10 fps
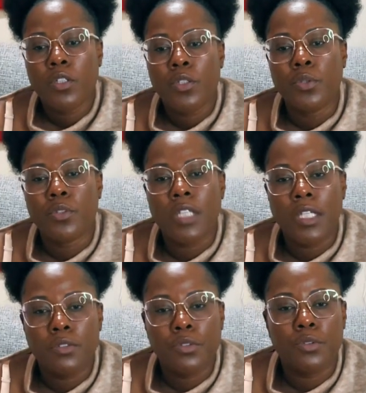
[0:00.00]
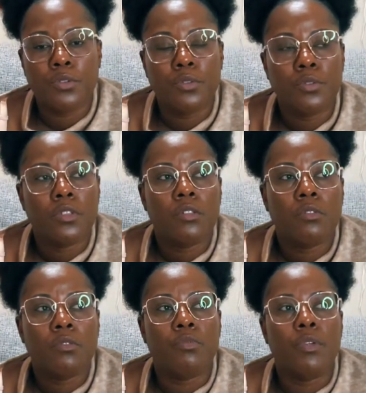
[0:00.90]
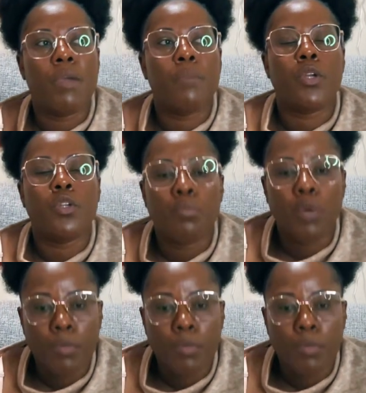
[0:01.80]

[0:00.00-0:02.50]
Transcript: You tend to remember your